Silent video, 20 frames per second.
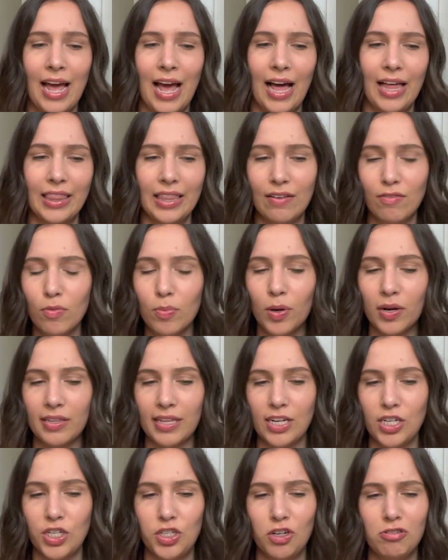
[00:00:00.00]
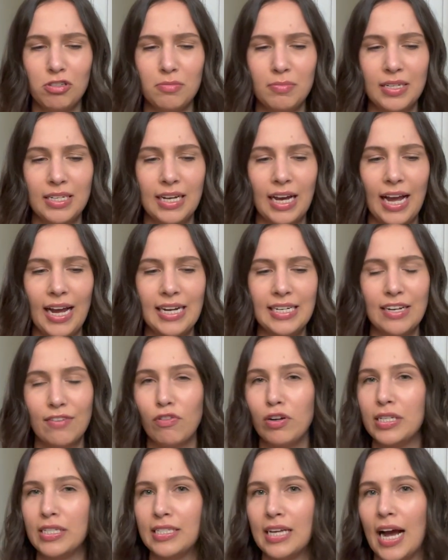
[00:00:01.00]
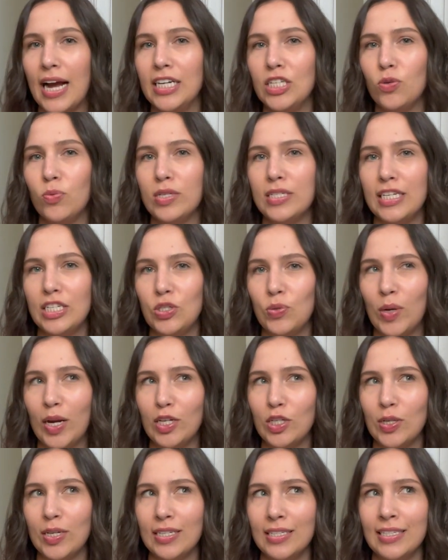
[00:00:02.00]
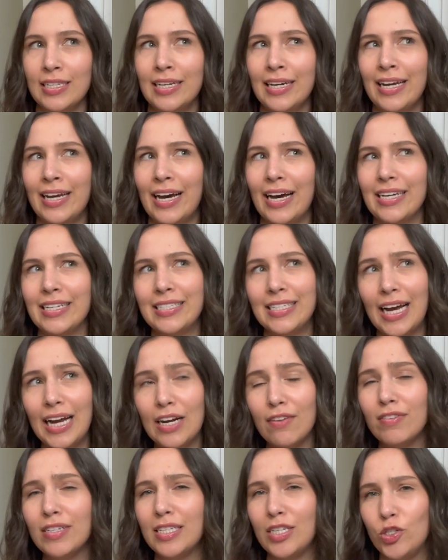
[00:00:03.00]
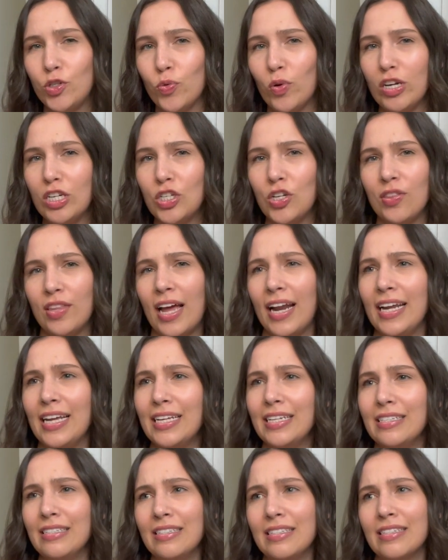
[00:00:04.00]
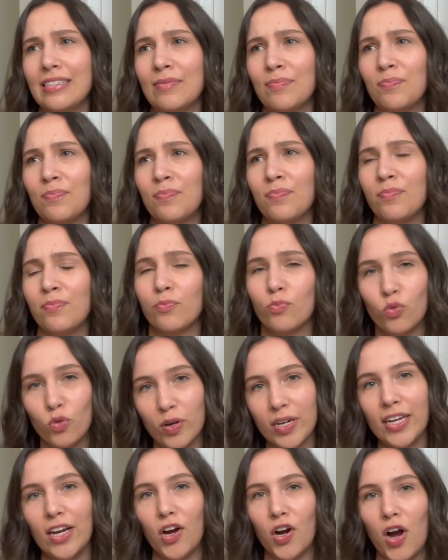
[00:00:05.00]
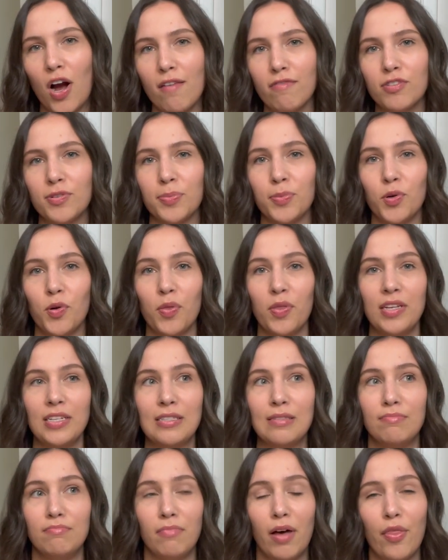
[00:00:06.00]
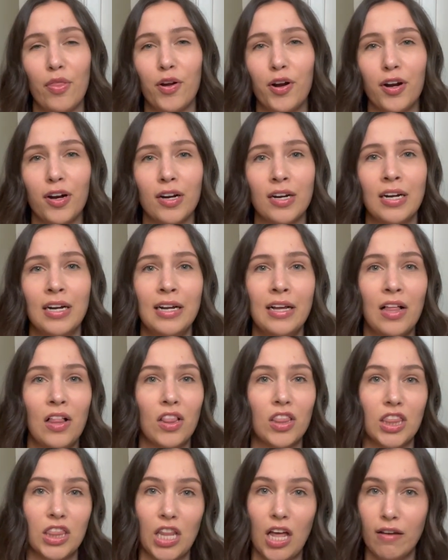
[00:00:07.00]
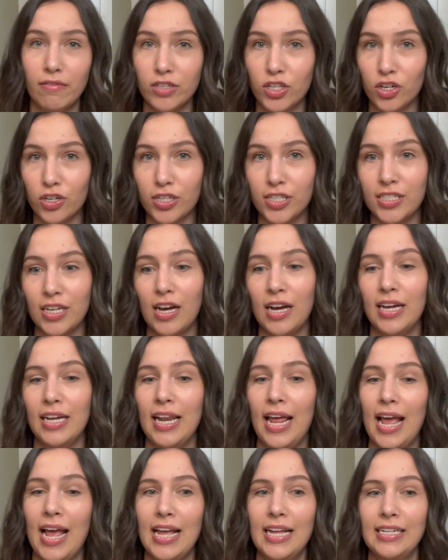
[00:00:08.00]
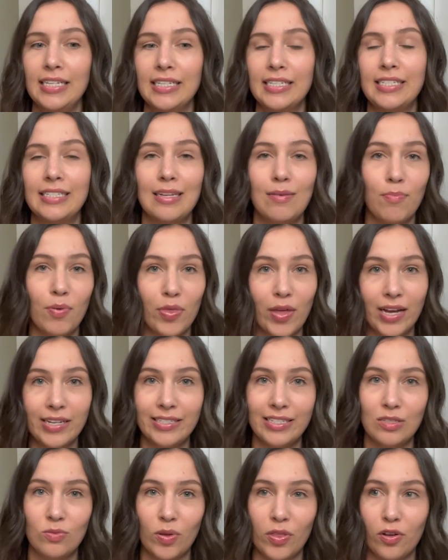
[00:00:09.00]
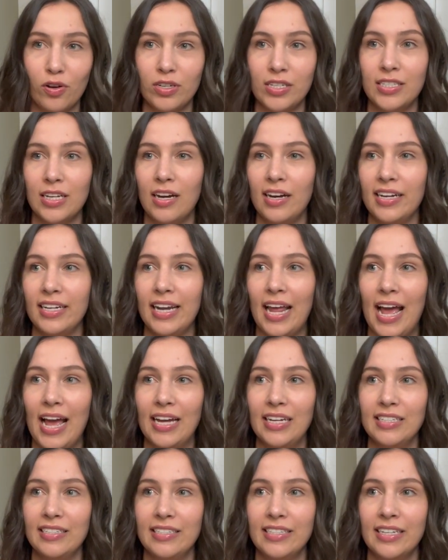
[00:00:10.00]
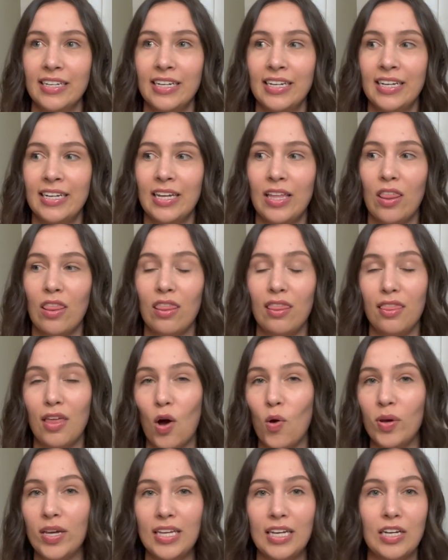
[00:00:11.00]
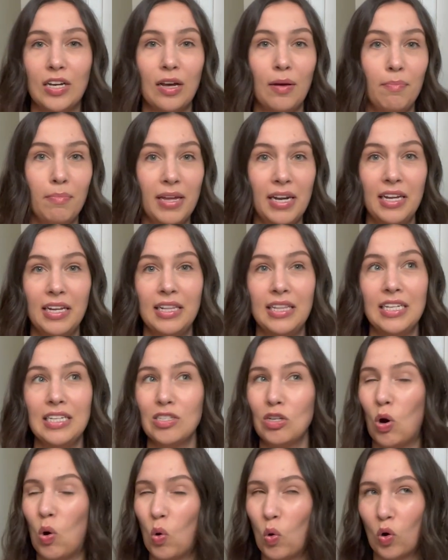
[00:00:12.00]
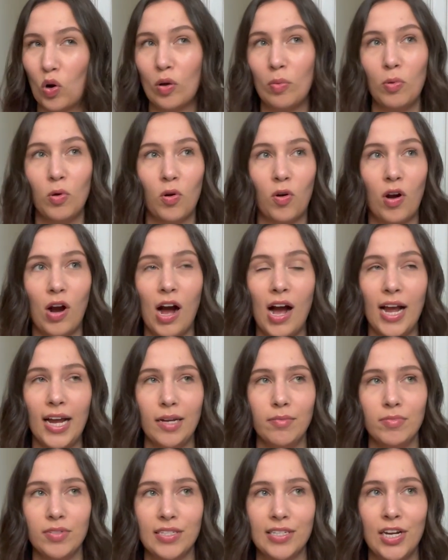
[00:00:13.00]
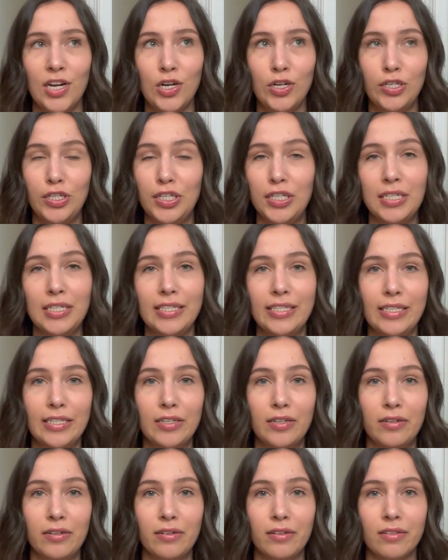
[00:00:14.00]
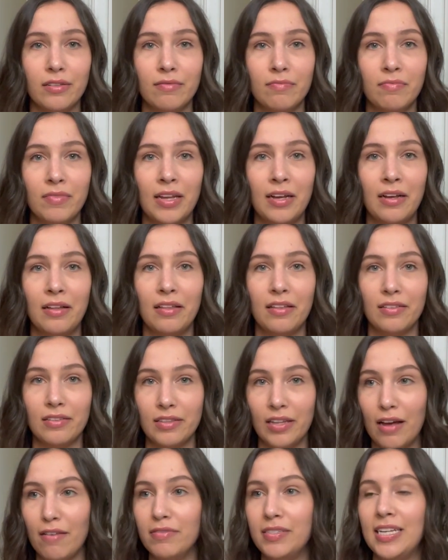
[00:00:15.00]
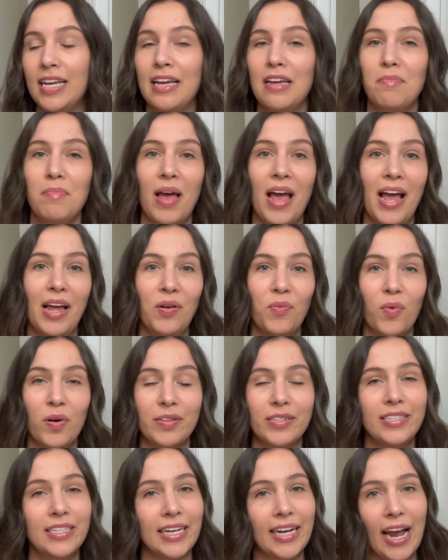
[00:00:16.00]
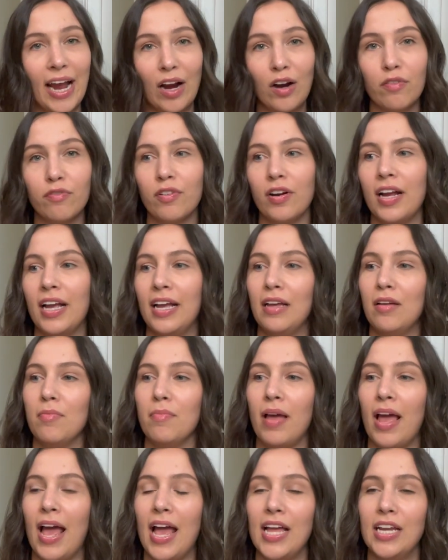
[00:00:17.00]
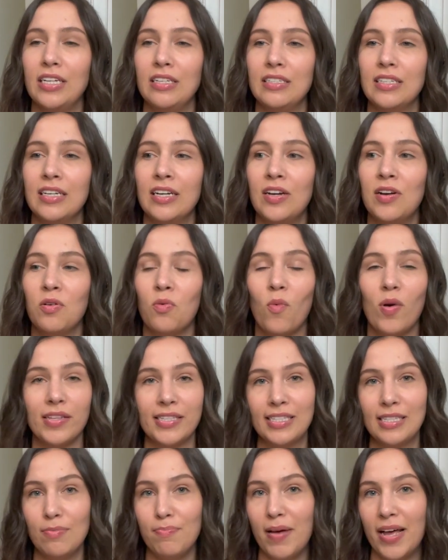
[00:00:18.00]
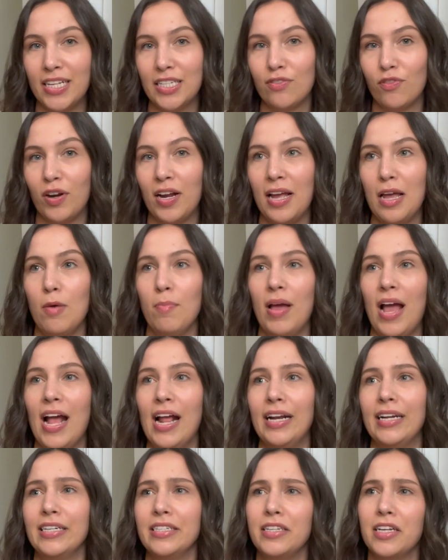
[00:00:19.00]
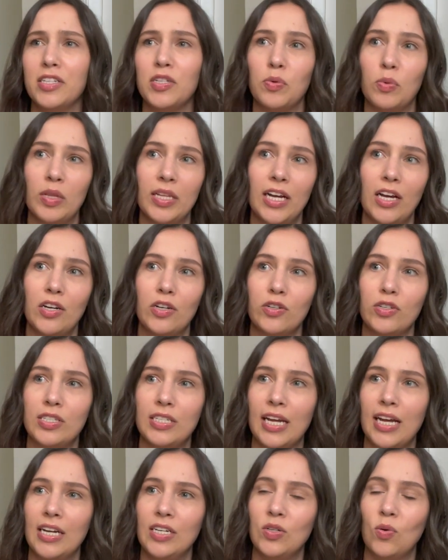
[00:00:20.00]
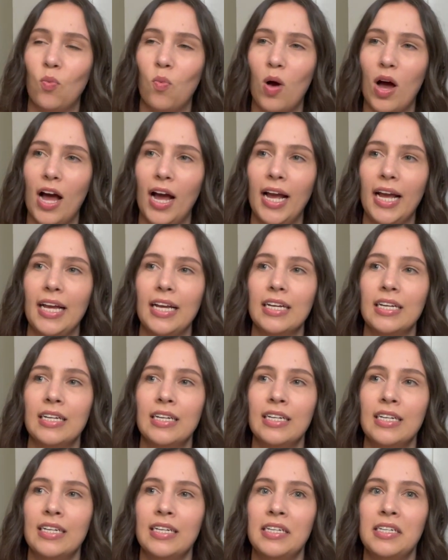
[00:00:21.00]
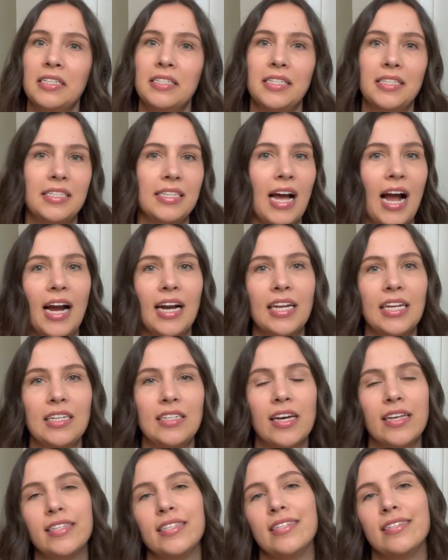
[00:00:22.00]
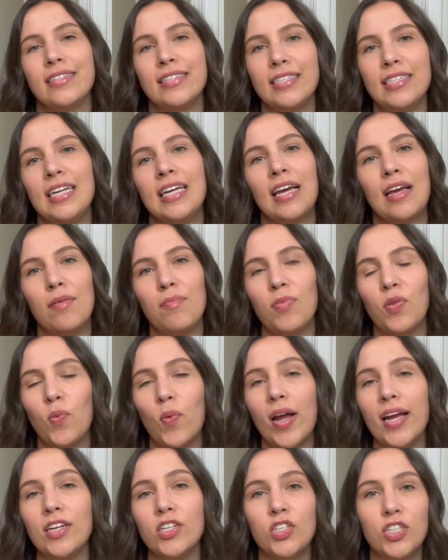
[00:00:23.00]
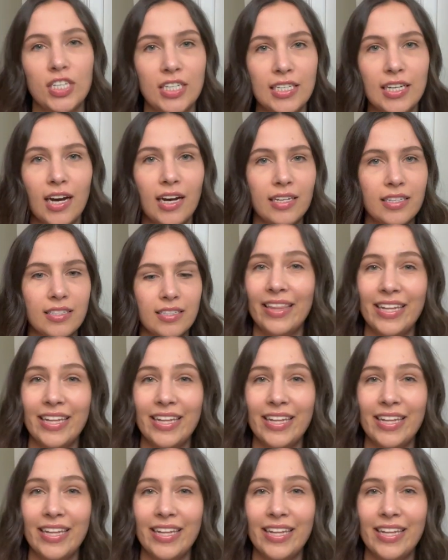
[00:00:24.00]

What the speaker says: I love a book that shows me a different side to a situation, a side of a situation that is pretty uncomfortable. This mother loves her son and sympathizes with her son, and though he committed these horrible crimes, she still loves him and wants to care for him and wants the best for him and doesn't really understand why society doesn't see him the way she does.